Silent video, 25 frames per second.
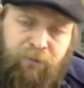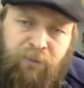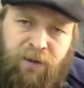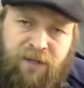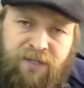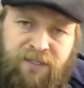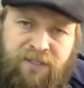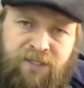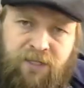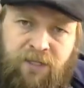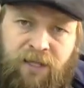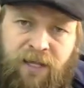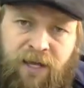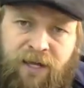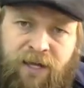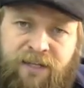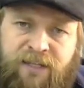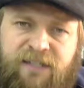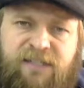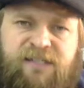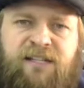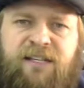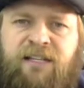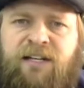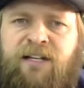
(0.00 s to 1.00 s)
pencil line
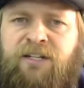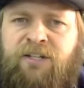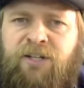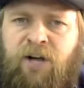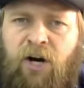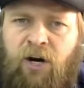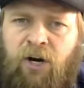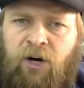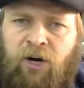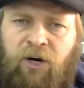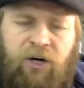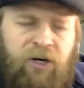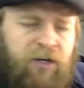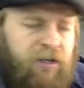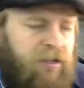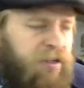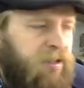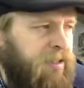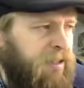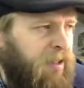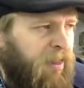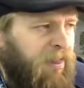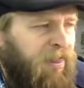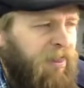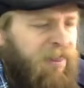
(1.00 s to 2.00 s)
gets a little darker, a
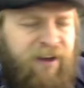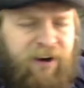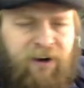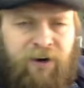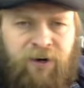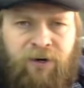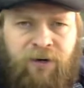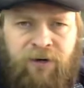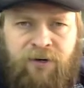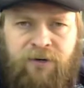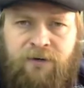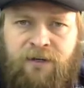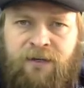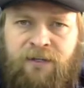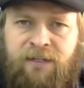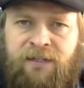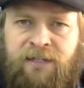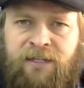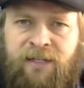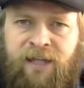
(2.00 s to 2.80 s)
little thicker, a little